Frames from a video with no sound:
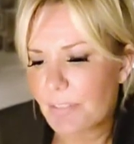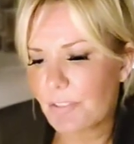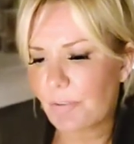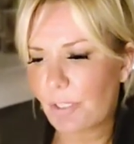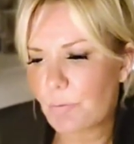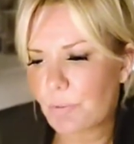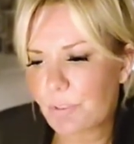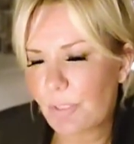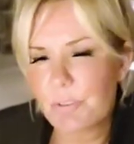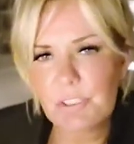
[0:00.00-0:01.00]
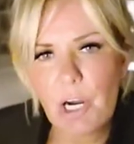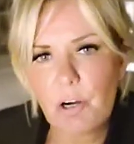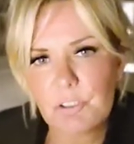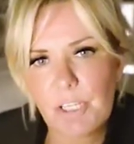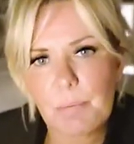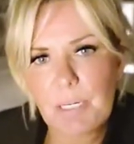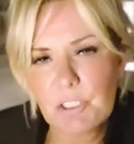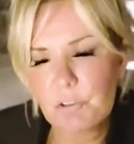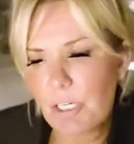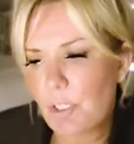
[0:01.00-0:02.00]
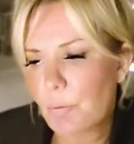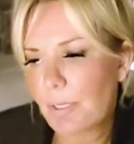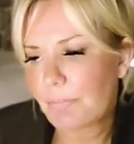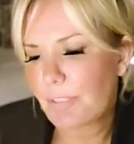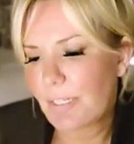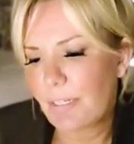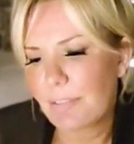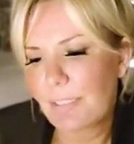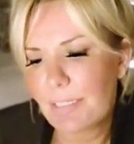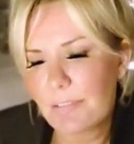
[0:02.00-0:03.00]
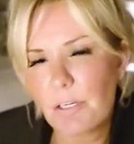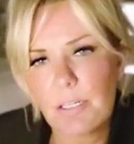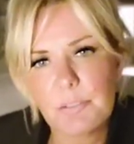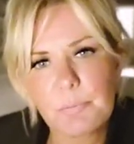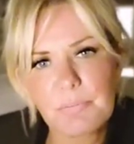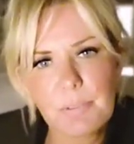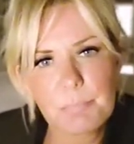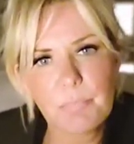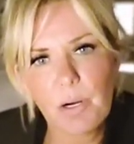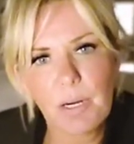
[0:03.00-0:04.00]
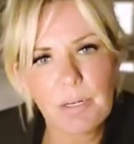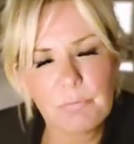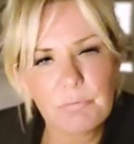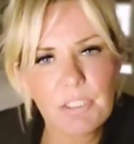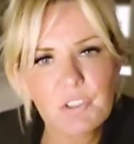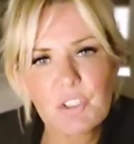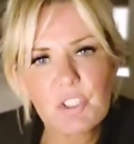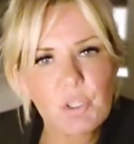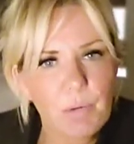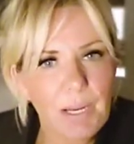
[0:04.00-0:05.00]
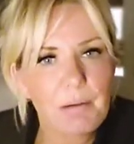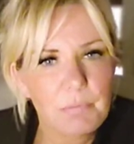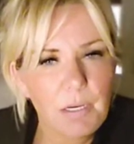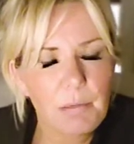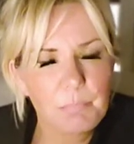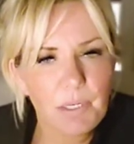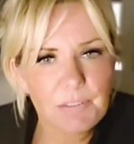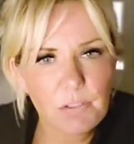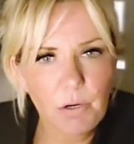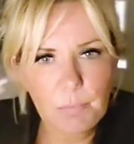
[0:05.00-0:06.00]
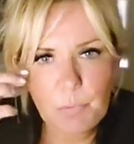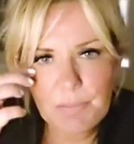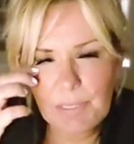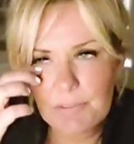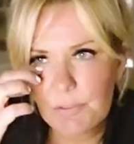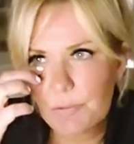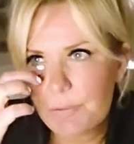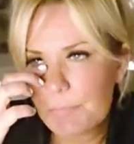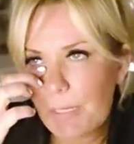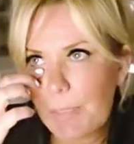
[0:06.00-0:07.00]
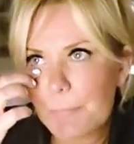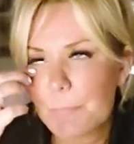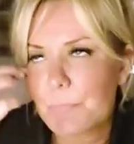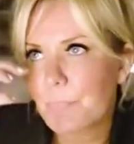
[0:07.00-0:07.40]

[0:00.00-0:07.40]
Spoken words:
So those tasks that I might struggle with, that's kind of within my reach to do it at my time when that suits me.